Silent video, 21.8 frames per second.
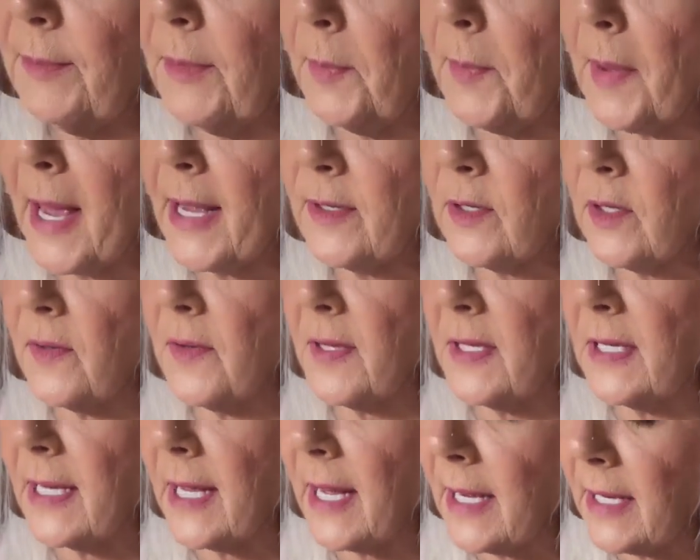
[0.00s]
Take me back to
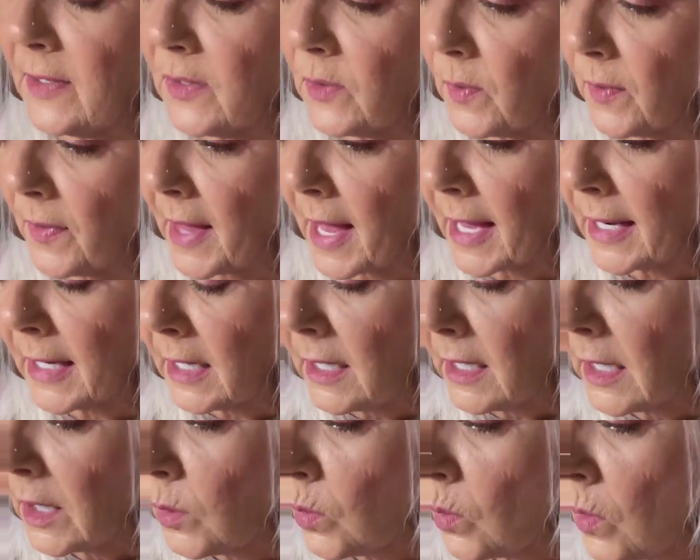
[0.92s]
the days
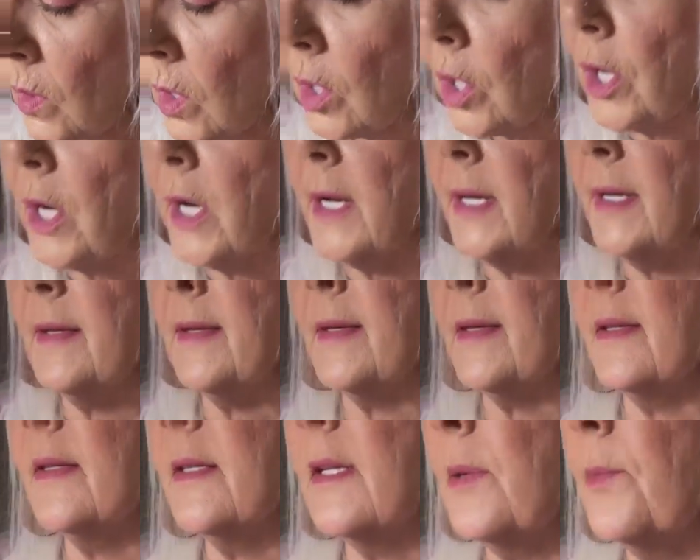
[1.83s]
without any
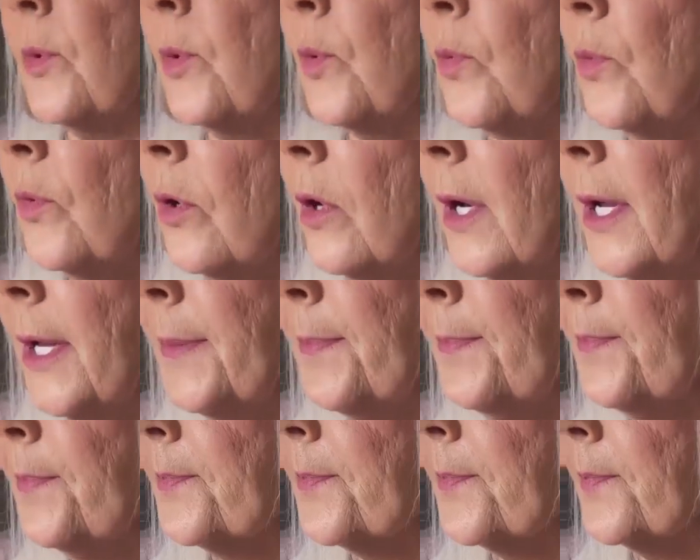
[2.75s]
worries is number
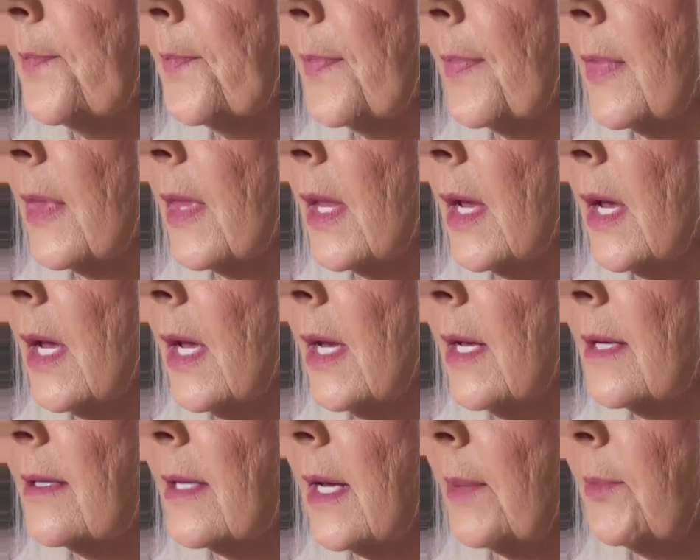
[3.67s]
1.
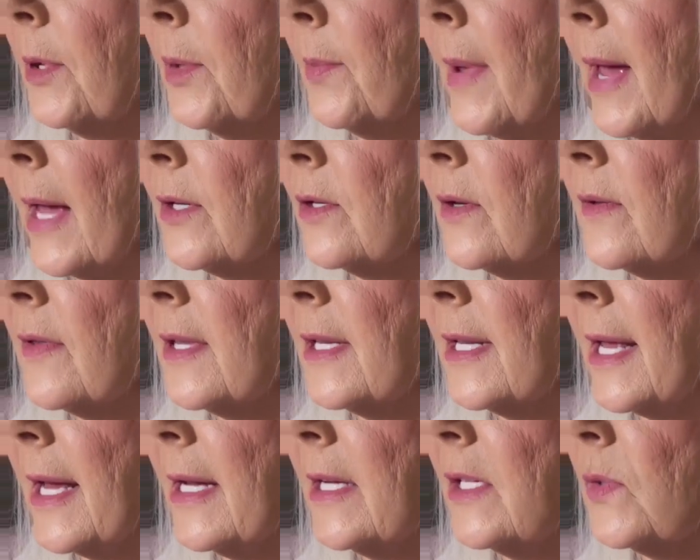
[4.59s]
Take me back to
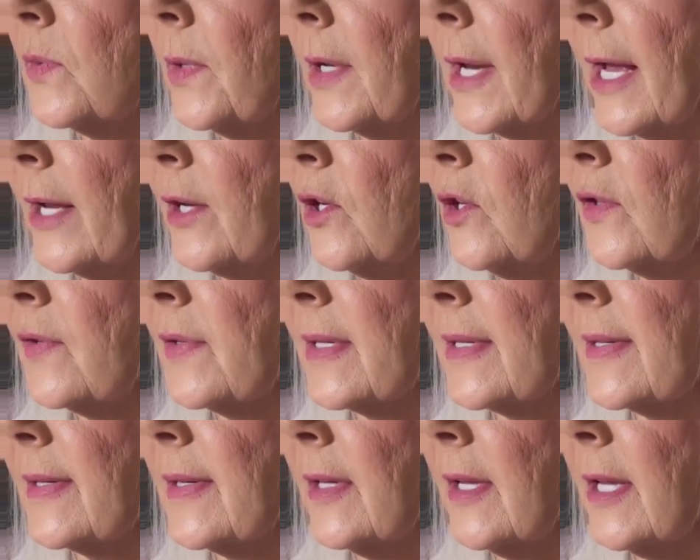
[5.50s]
the days when I
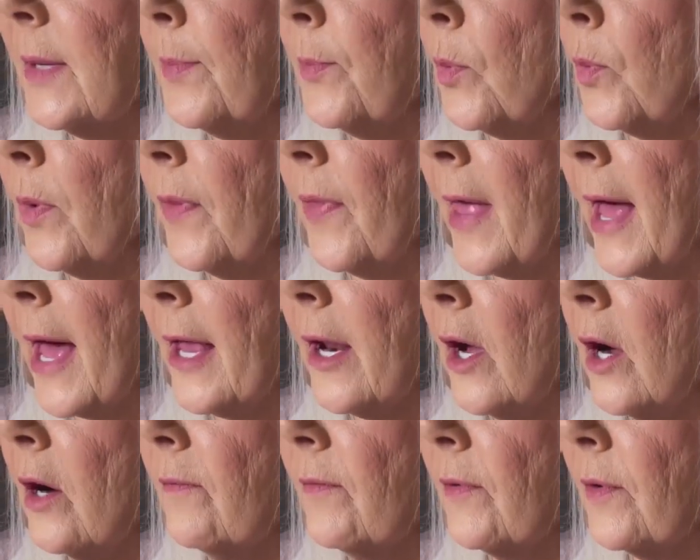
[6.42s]
used to sleep
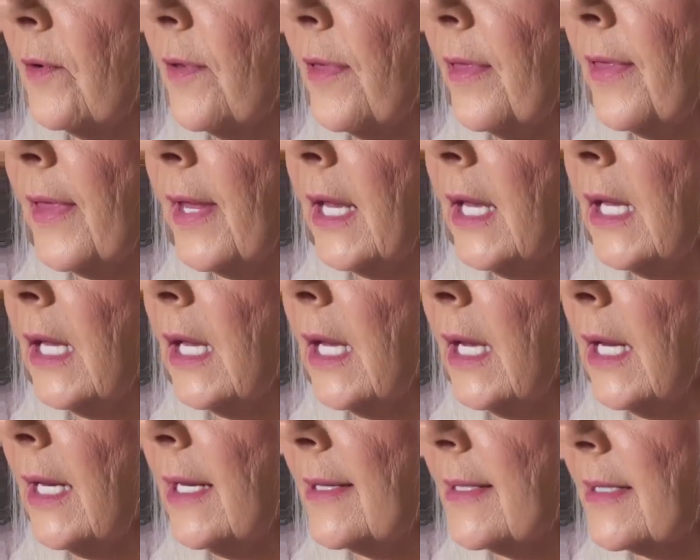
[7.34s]
without
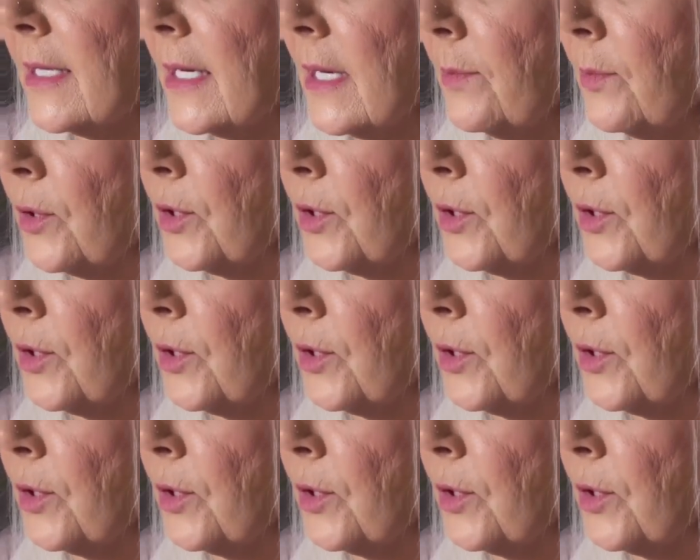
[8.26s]
overthinking is